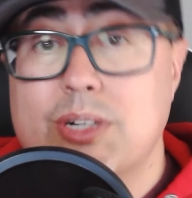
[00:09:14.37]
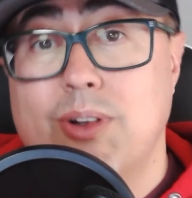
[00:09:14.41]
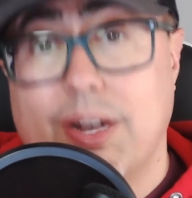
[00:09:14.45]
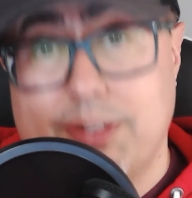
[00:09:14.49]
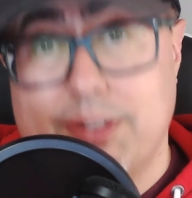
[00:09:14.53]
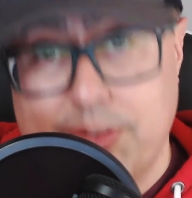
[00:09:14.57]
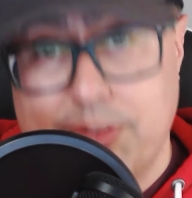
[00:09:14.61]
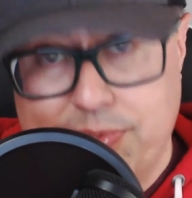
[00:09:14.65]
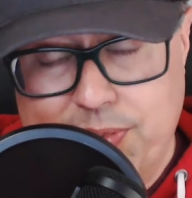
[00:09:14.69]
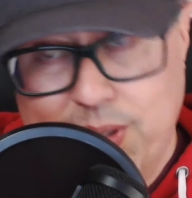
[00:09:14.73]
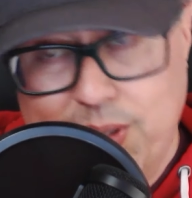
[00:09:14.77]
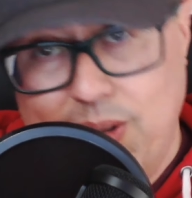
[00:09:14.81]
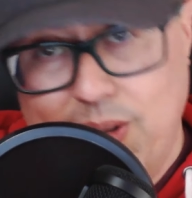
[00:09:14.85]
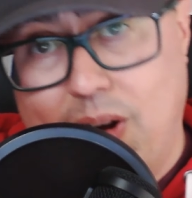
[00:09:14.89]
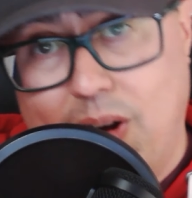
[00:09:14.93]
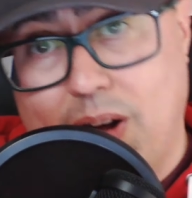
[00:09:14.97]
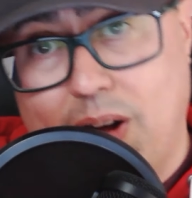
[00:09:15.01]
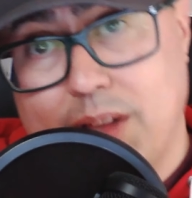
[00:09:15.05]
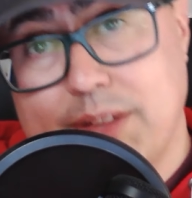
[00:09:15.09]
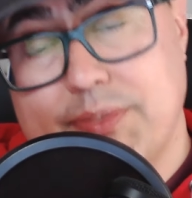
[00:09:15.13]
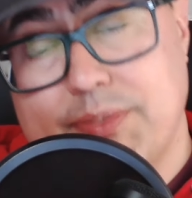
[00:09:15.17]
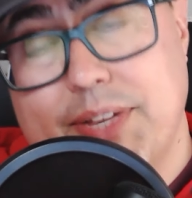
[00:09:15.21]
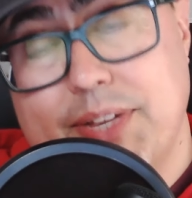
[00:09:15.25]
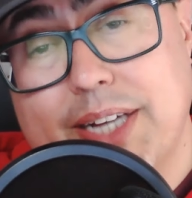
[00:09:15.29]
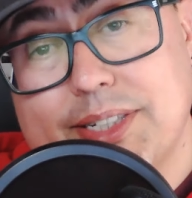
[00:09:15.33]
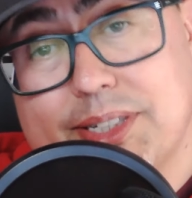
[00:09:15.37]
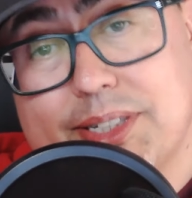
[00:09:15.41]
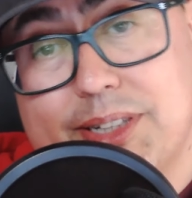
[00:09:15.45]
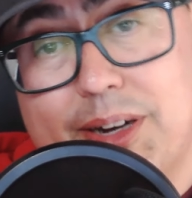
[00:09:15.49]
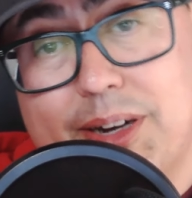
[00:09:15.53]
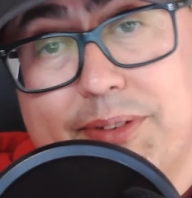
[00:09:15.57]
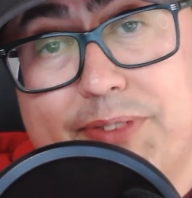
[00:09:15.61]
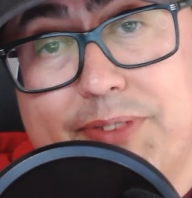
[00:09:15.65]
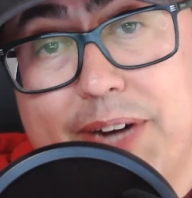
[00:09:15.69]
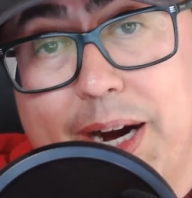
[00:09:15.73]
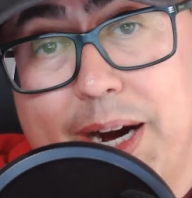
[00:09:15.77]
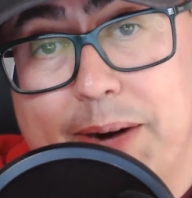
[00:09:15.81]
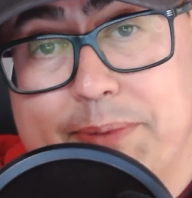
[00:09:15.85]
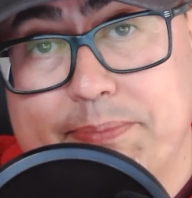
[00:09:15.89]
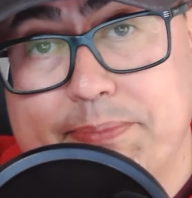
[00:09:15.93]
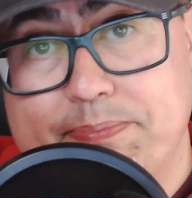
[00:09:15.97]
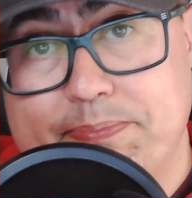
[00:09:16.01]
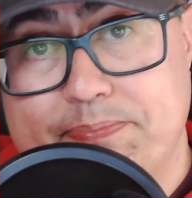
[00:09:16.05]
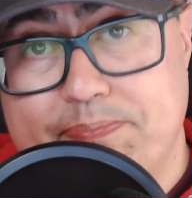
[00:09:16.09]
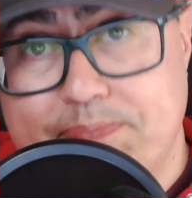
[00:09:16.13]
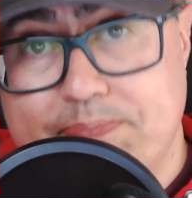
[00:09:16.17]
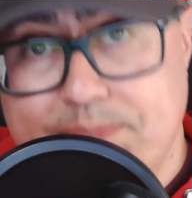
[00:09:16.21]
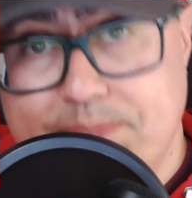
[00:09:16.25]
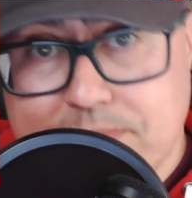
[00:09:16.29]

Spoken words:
You'll have to fill all of that stuff out,